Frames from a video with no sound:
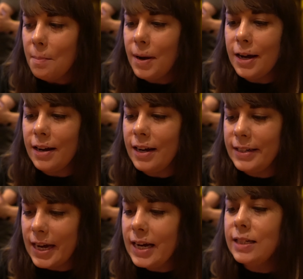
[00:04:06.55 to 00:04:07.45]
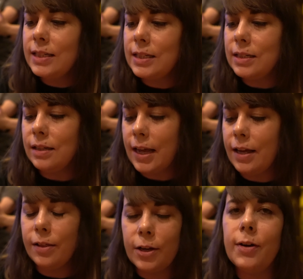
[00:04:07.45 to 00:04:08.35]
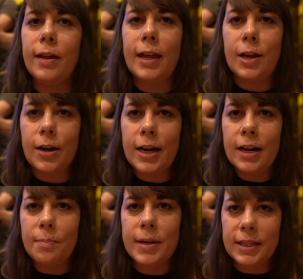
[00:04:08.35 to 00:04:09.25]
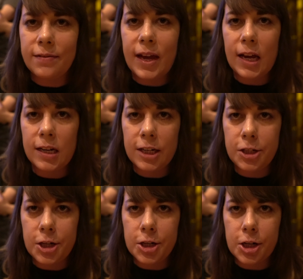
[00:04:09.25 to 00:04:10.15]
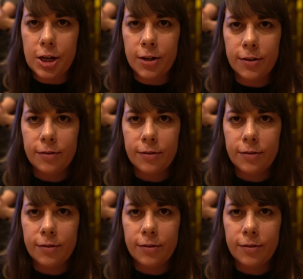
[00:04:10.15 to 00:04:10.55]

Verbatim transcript: but it tastes like literally like you're eating a piece of candied ginger.